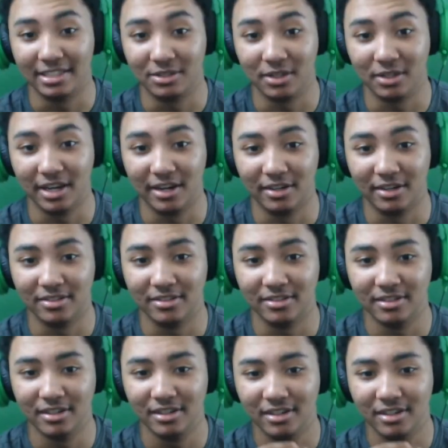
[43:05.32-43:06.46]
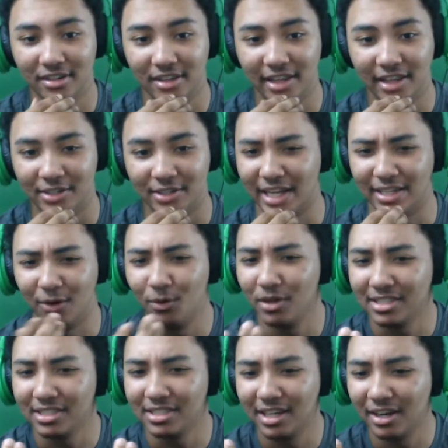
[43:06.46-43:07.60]
So they're like they don't
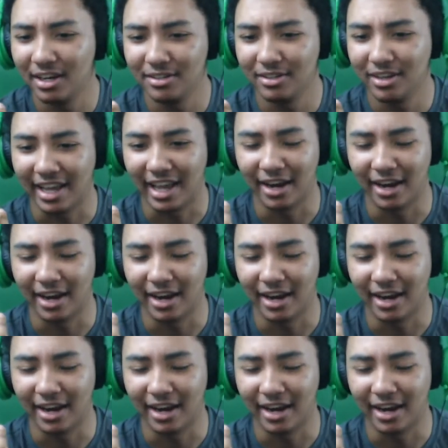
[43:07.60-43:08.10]
listen to her like